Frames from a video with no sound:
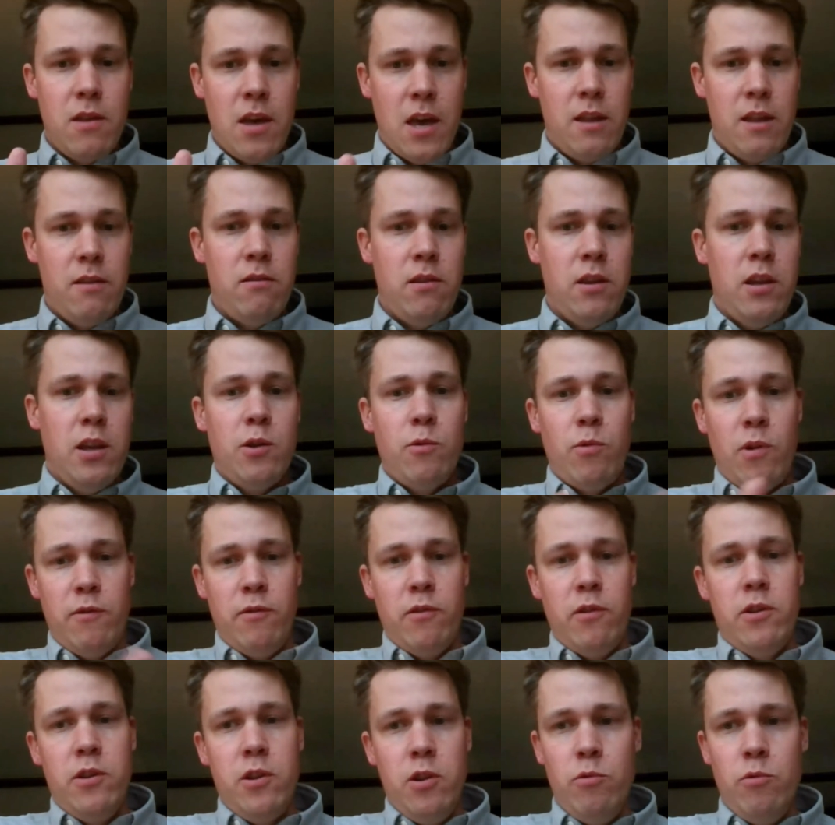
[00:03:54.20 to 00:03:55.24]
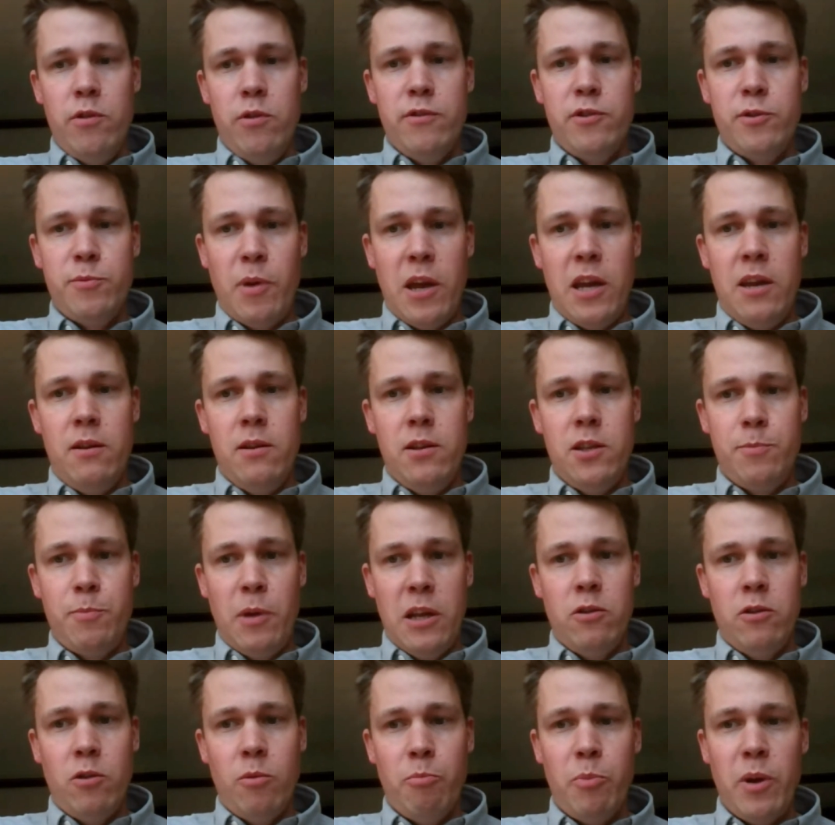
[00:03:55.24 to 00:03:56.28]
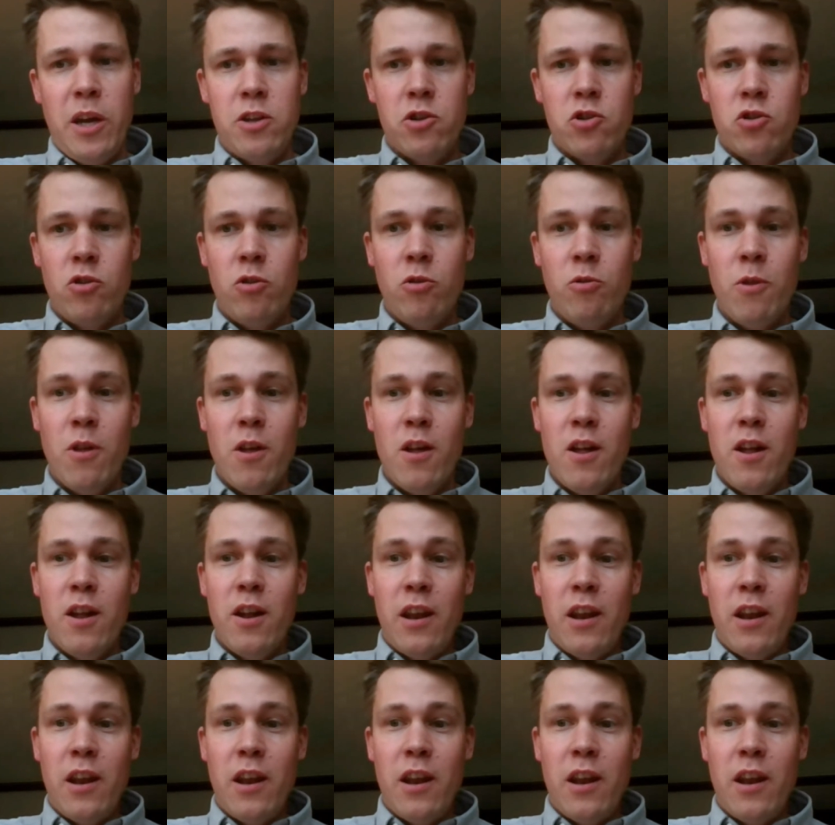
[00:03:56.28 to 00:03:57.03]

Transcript: than the equivalent you would have spent on petrol.